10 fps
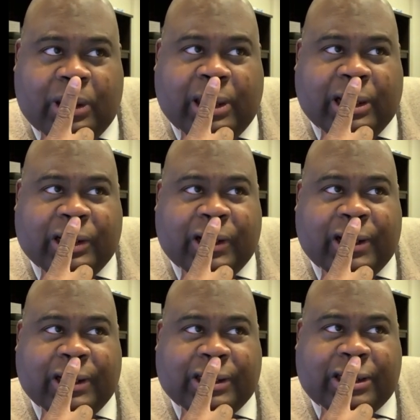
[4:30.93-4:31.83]
And
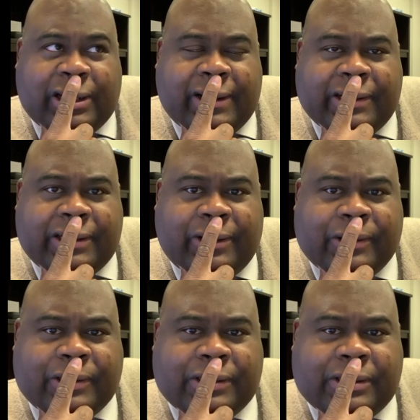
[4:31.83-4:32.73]
she
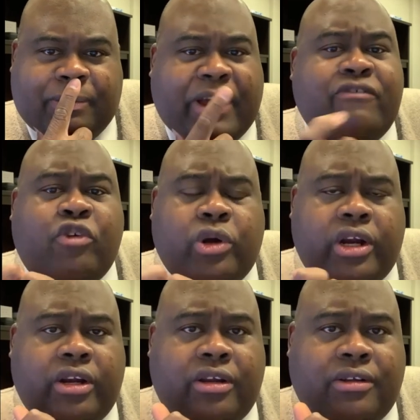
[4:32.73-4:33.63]
goes, why four?